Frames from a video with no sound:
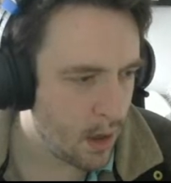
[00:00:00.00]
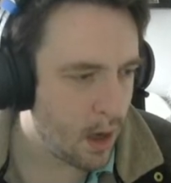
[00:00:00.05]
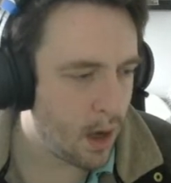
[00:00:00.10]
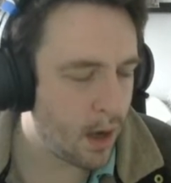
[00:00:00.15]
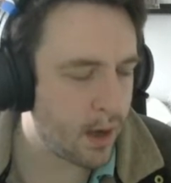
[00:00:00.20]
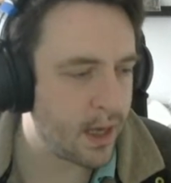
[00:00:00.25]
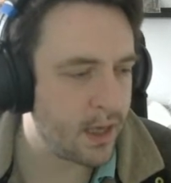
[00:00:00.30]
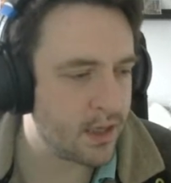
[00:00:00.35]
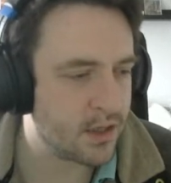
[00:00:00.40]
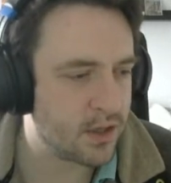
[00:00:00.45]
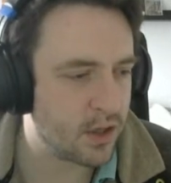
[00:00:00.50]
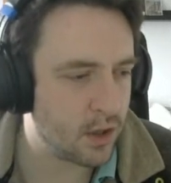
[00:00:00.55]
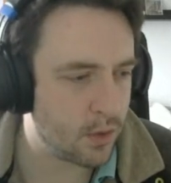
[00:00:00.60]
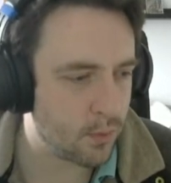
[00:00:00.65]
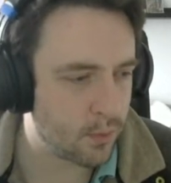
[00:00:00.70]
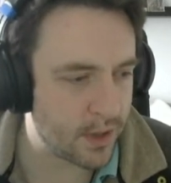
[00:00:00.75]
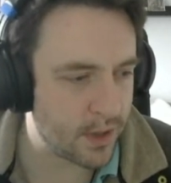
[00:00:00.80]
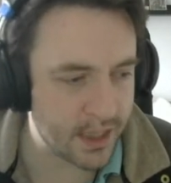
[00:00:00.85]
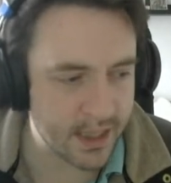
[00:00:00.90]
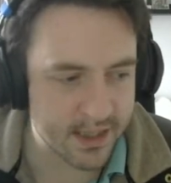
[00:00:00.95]
Okay, so you
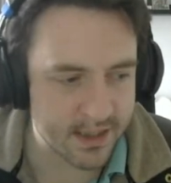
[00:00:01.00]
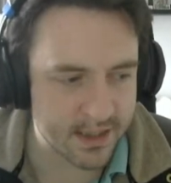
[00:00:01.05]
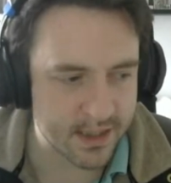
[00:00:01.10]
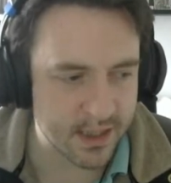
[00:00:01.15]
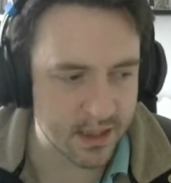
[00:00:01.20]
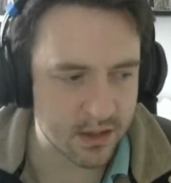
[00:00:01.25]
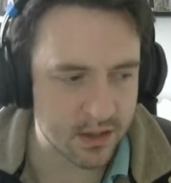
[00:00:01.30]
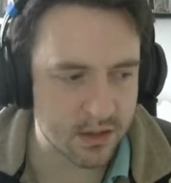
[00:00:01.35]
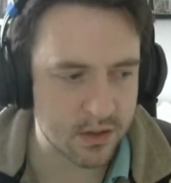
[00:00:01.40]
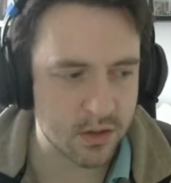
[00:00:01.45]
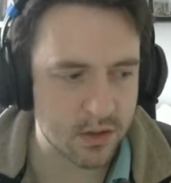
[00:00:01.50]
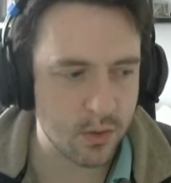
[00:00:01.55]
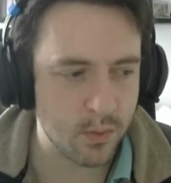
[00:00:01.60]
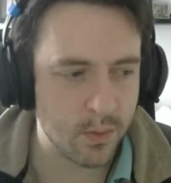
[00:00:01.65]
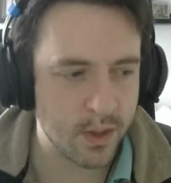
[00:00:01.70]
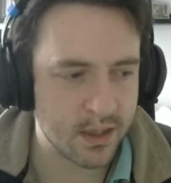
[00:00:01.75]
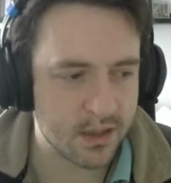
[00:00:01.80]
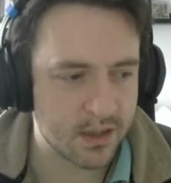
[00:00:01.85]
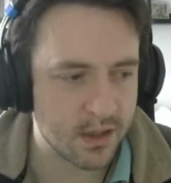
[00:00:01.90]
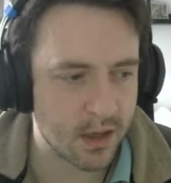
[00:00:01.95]
released it 2
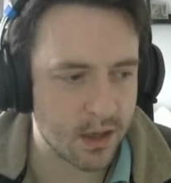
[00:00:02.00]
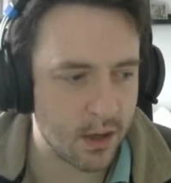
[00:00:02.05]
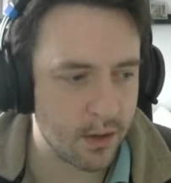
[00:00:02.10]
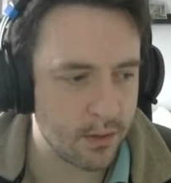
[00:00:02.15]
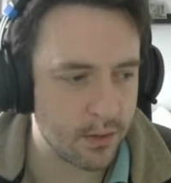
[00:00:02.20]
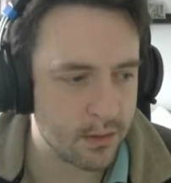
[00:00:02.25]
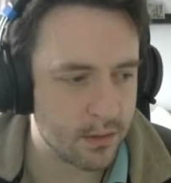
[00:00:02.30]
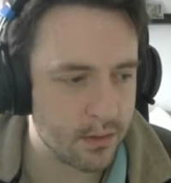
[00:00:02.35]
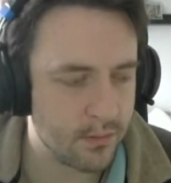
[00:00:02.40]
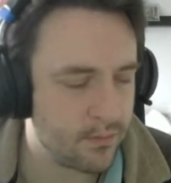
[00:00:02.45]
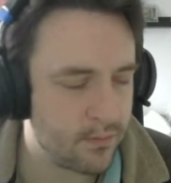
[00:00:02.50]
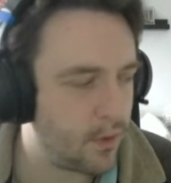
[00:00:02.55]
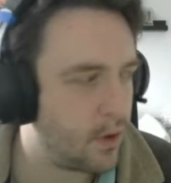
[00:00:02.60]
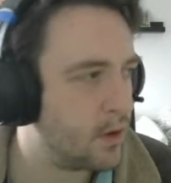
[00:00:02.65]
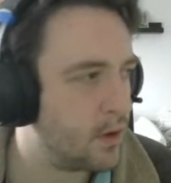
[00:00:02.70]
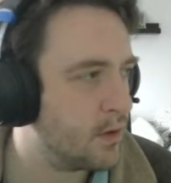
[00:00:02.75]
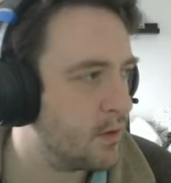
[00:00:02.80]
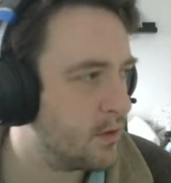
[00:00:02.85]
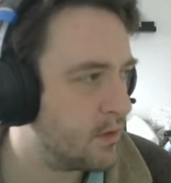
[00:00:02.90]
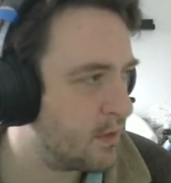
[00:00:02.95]
weeks ago.
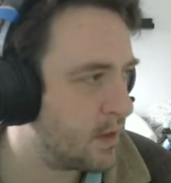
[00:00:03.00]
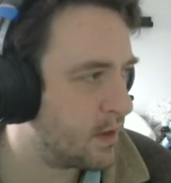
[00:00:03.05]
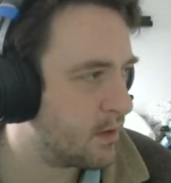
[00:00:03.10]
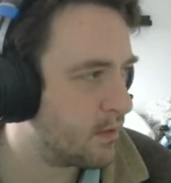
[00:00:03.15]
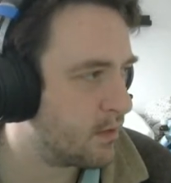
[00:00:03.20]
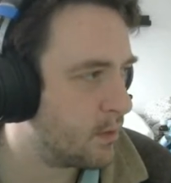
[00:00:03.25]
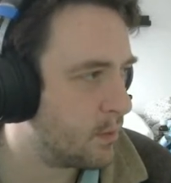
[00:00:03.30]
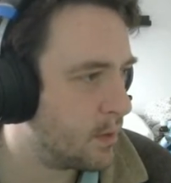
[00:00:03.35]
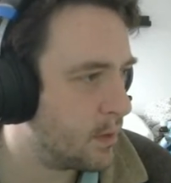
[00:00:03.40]
Volland, that's the